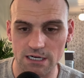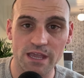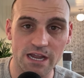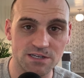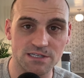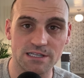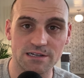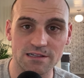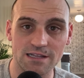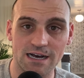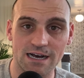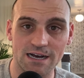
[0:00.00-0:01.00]
Here's a
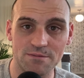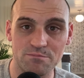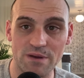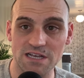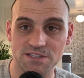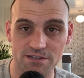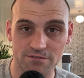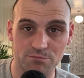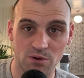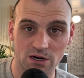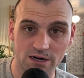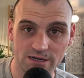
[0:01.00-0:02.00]
little best of Bart.